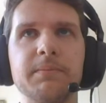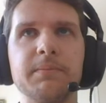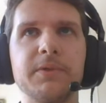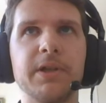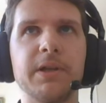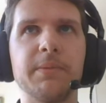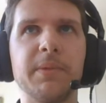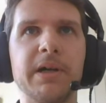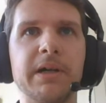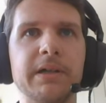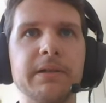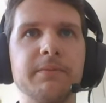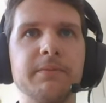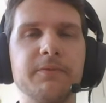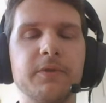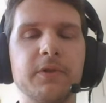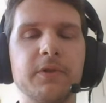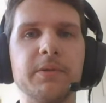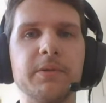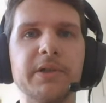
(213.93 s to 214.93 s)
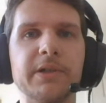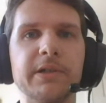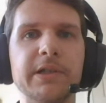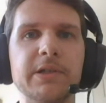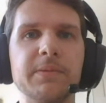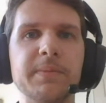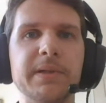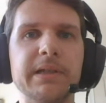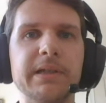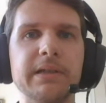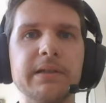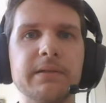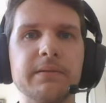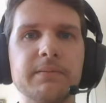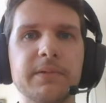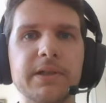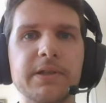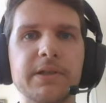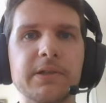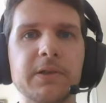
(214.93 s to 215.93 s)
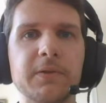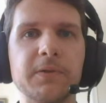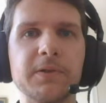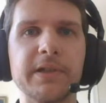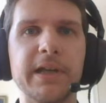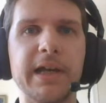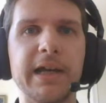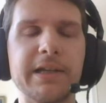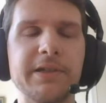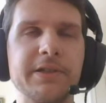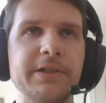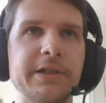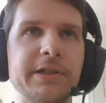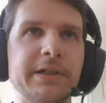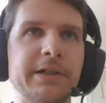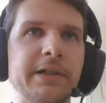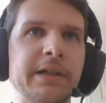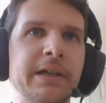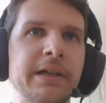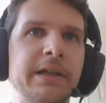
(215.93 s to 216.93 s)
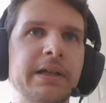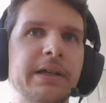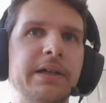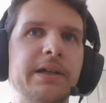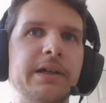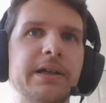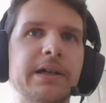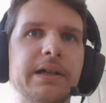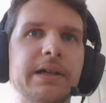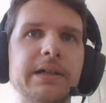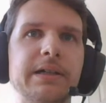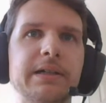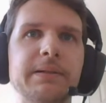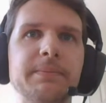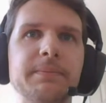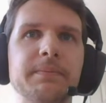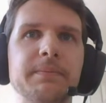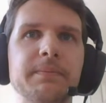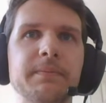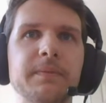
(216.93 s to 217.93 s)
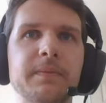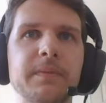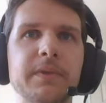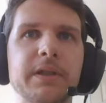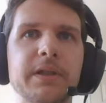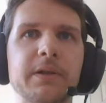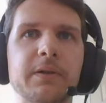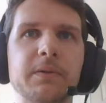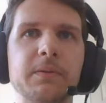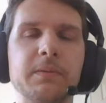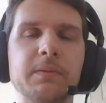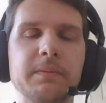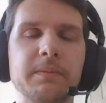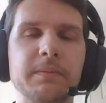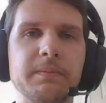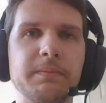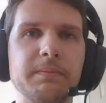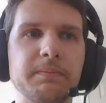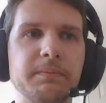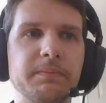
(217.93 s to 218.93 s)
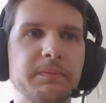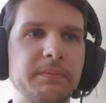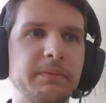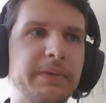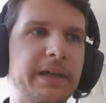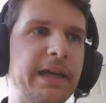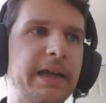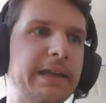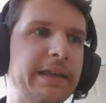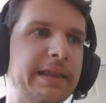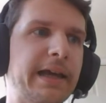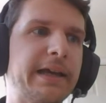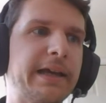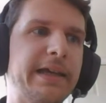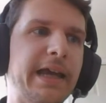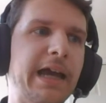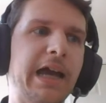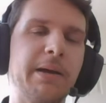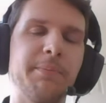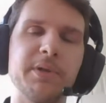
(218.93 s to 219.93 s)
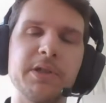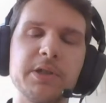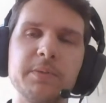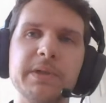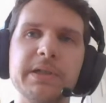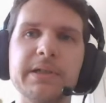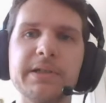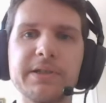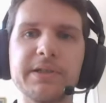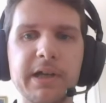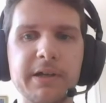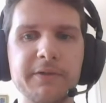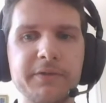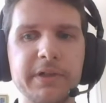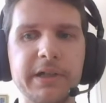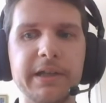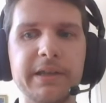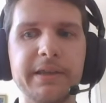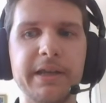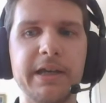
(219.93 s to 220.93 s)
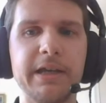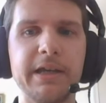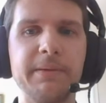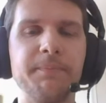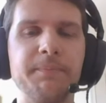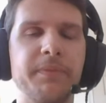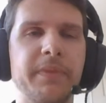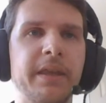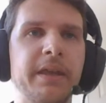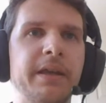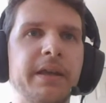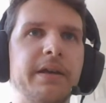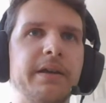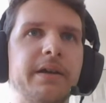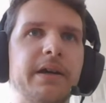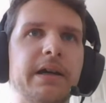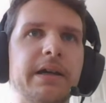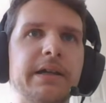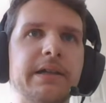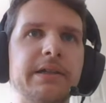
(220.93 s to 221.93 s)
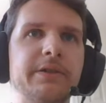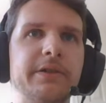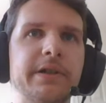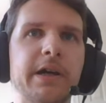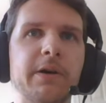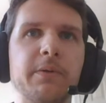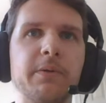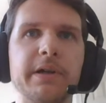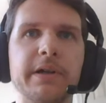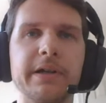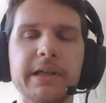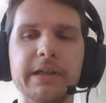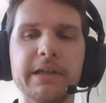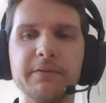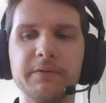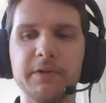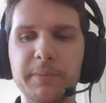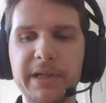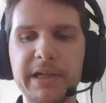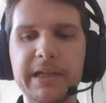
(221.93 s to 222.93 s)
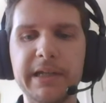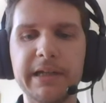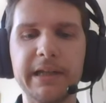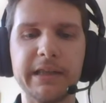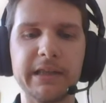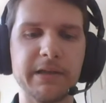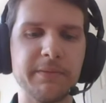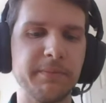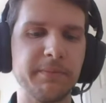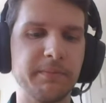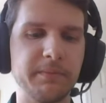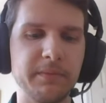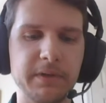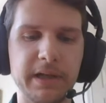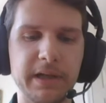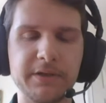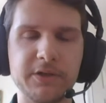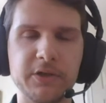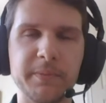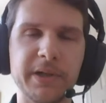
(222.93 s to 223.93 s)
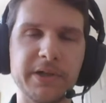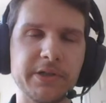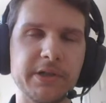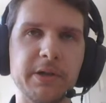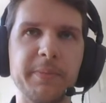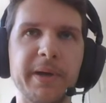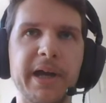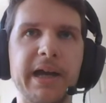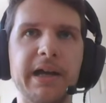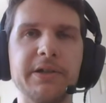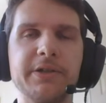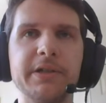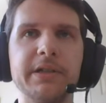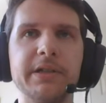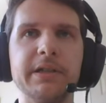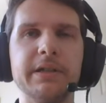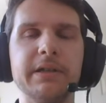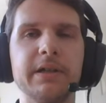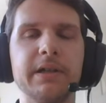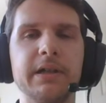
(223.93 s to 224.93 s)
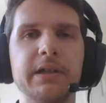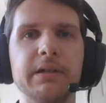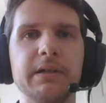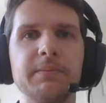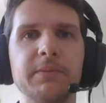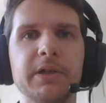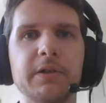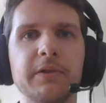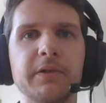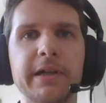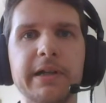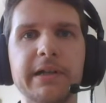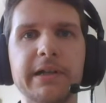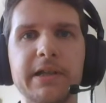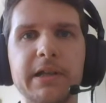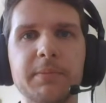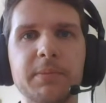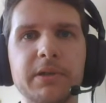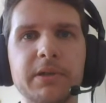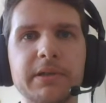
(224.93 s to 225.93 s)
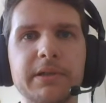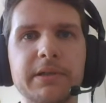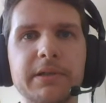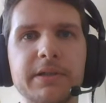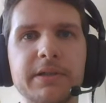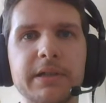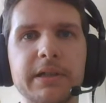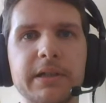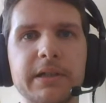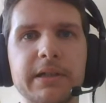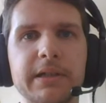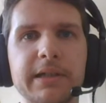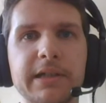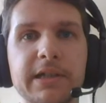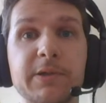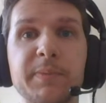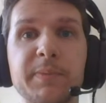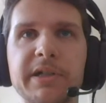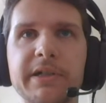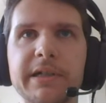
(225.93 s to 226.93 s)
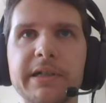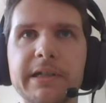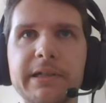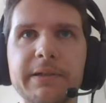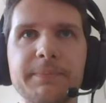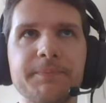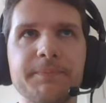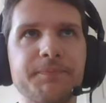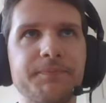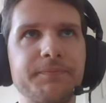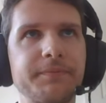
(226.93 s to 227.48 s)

some odd vulnerabilities being disclosed last year. Um, you know, Getting that gap between discovering them in your network and remediating them, as you mentioned, Apache. Great example is Experian,